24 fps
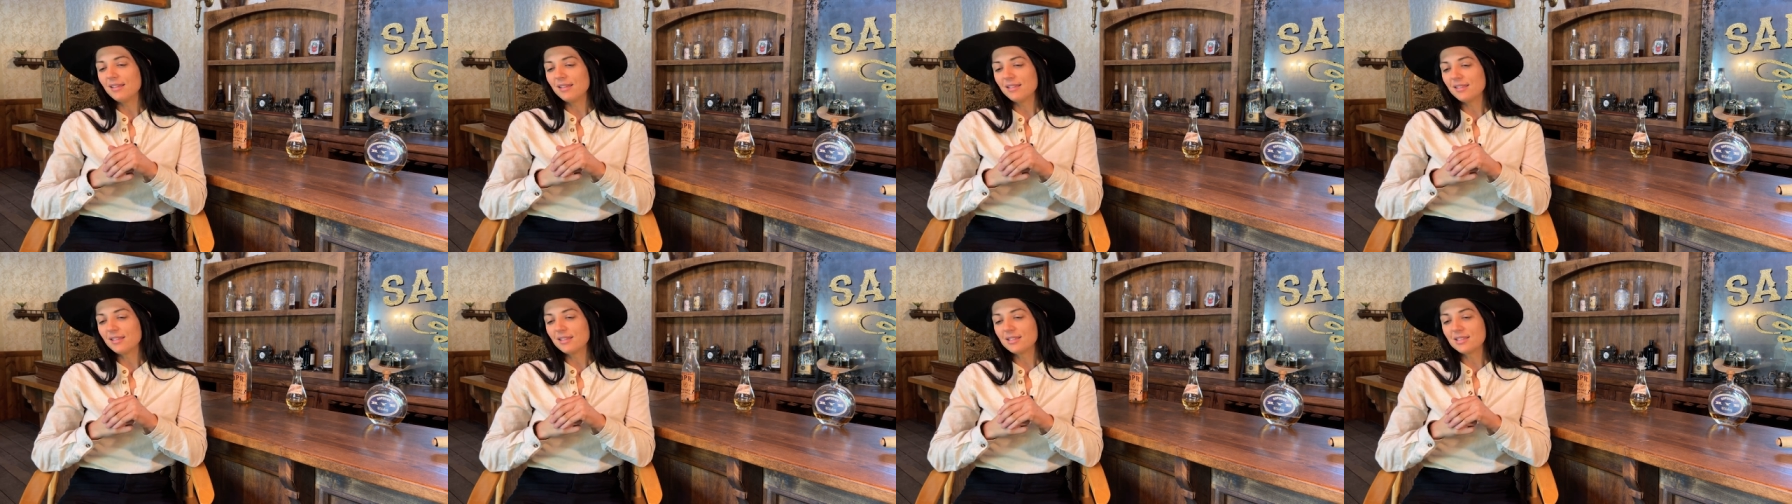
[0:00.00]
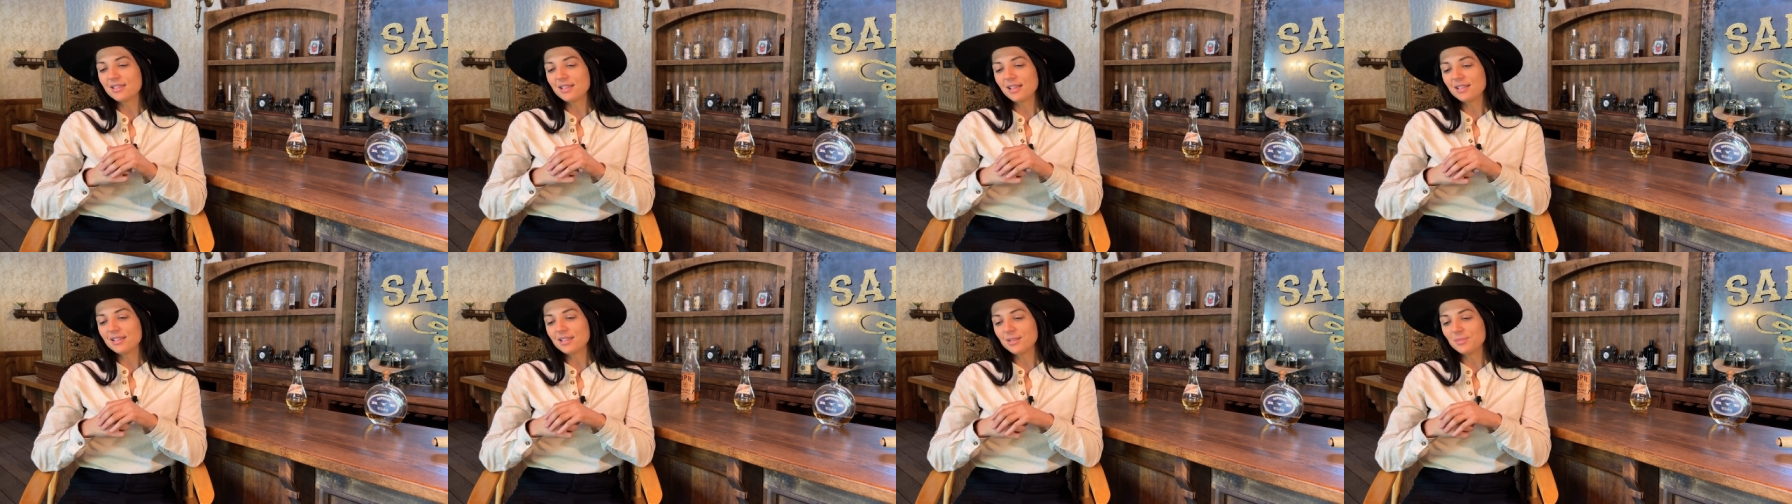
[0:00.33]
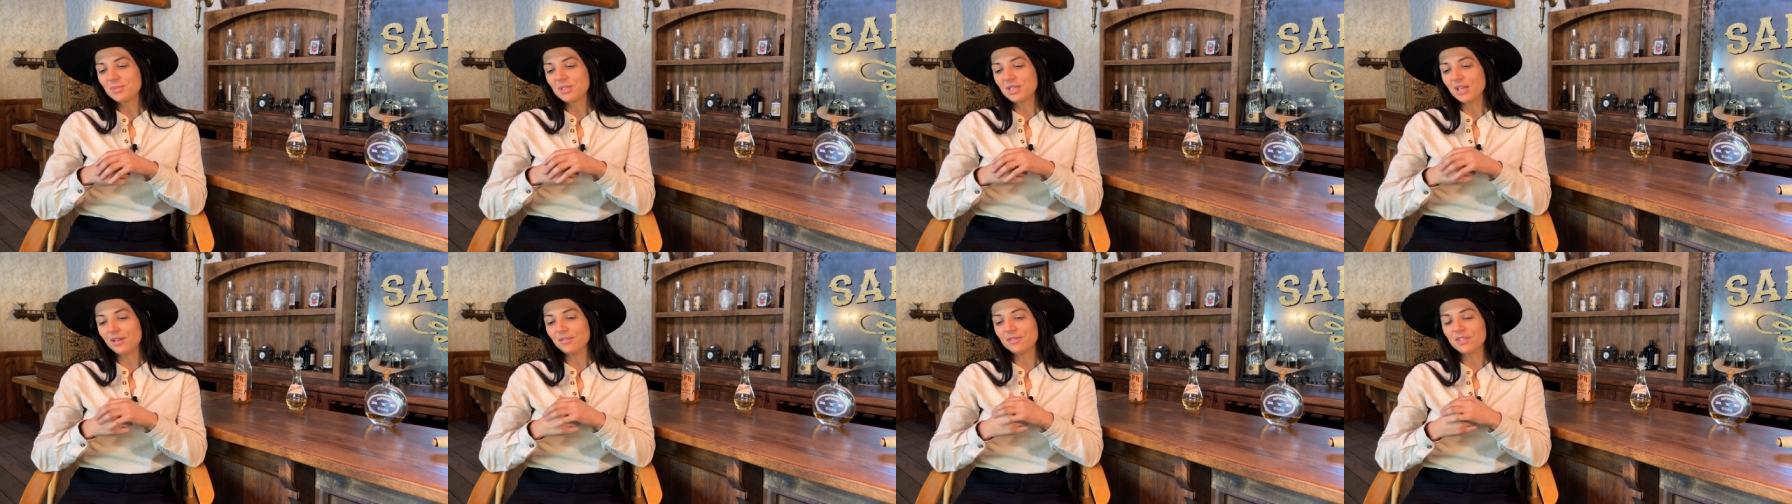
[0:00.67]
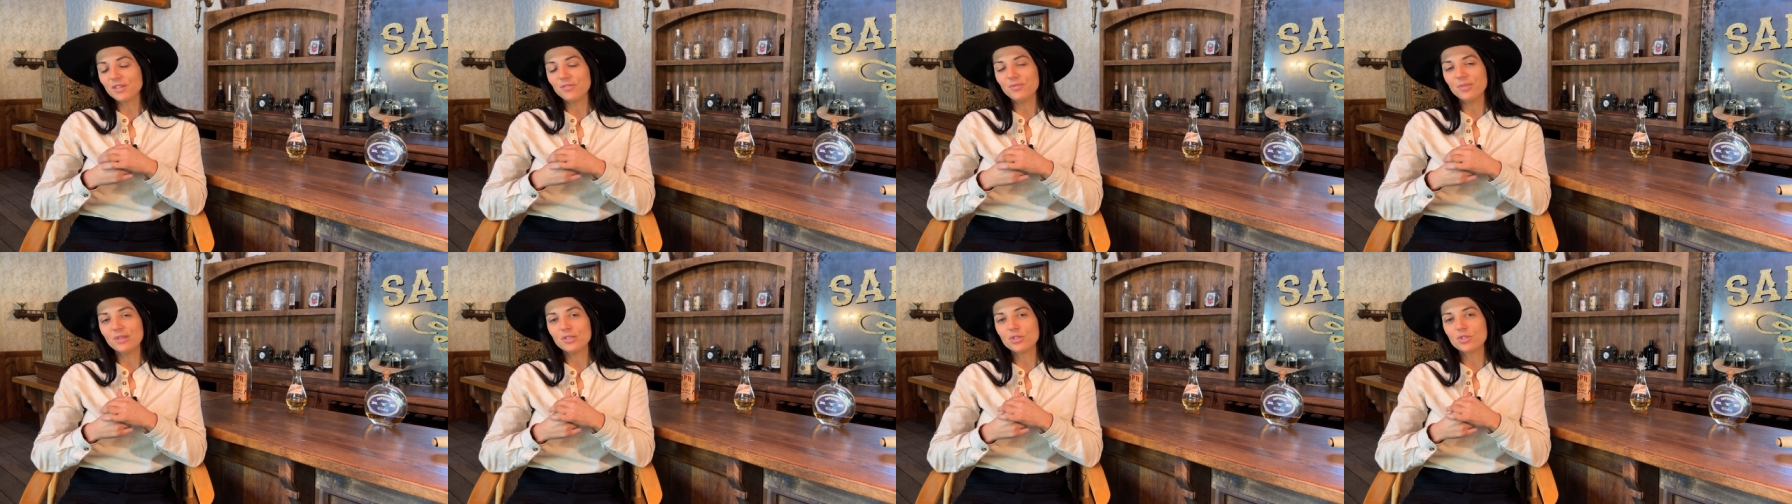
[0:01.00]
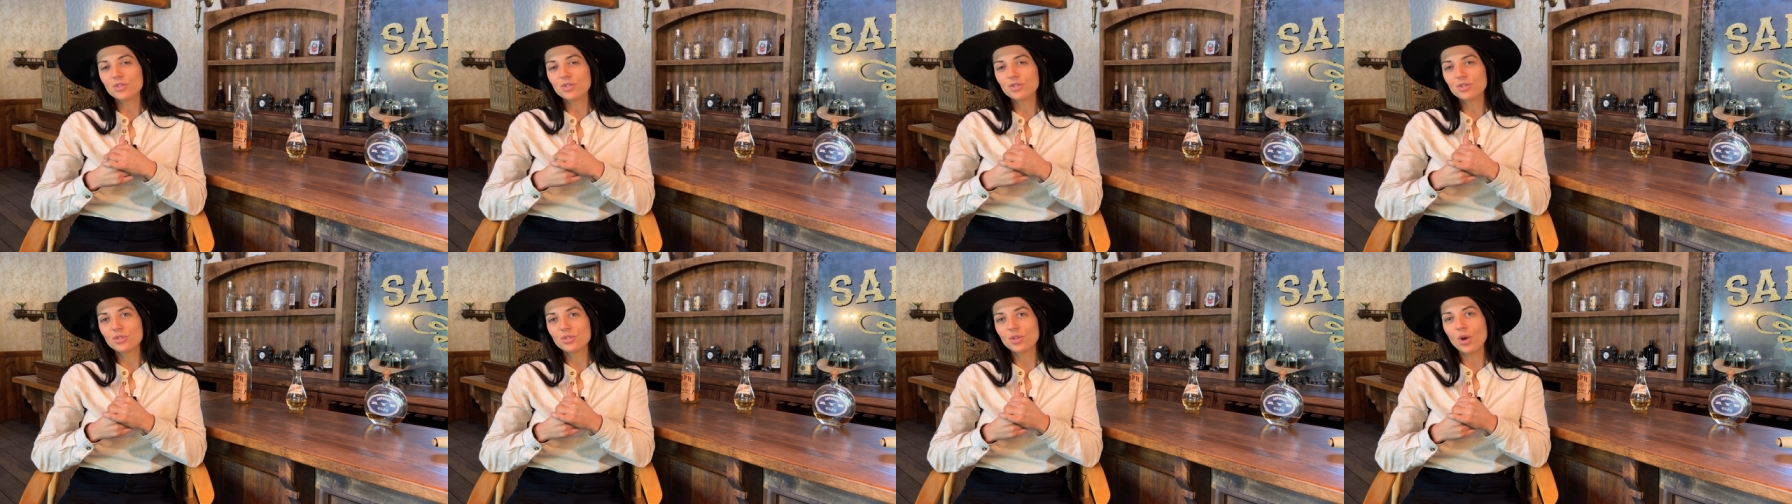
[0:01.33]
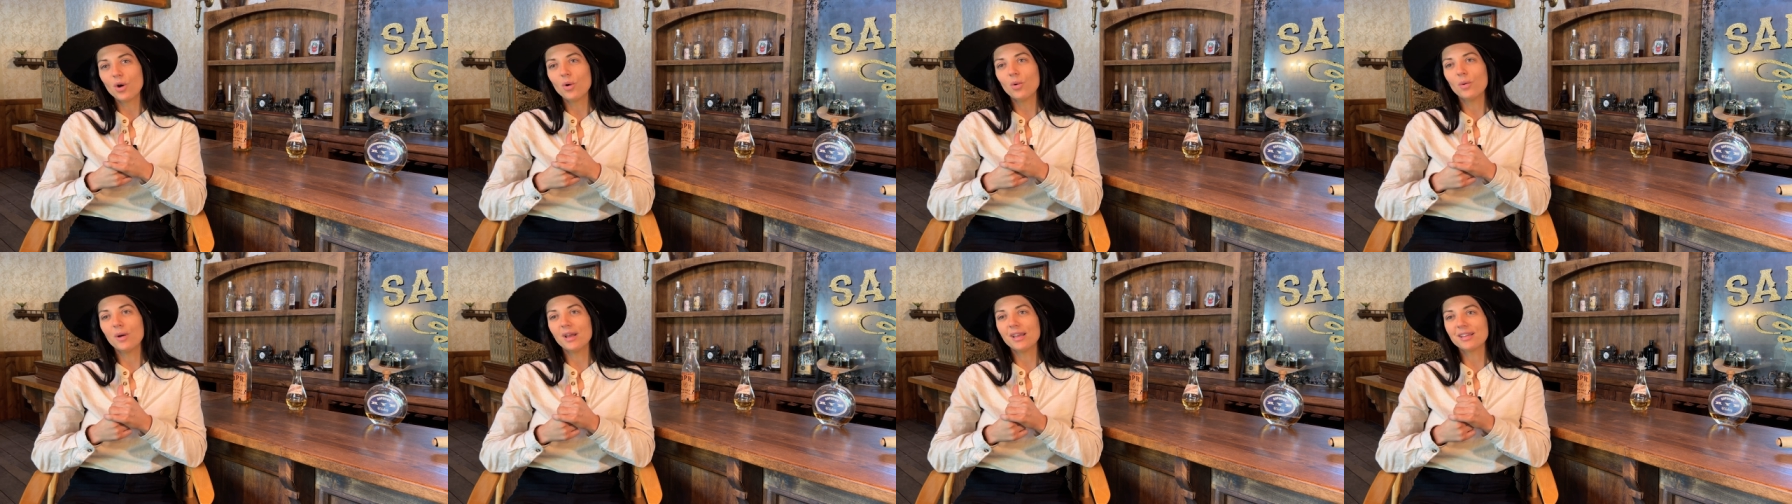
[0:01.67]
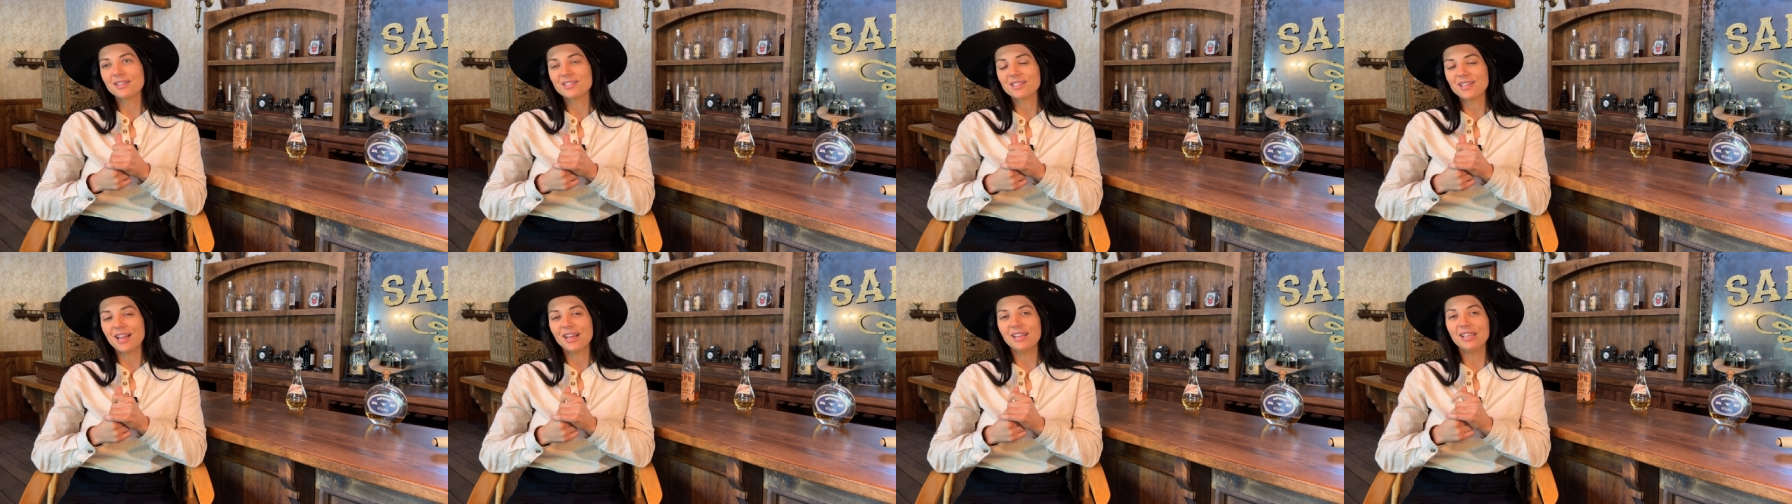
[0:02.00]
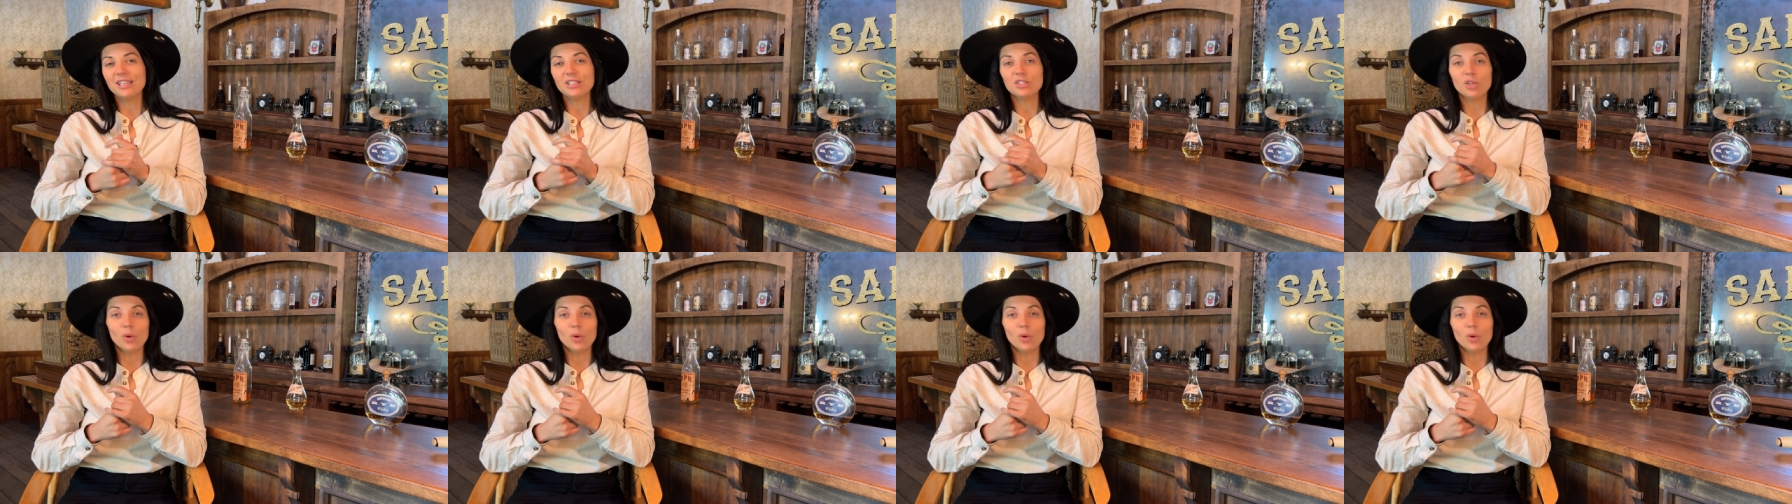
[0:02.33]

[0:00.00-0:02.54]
the stunts themselves have been so exciting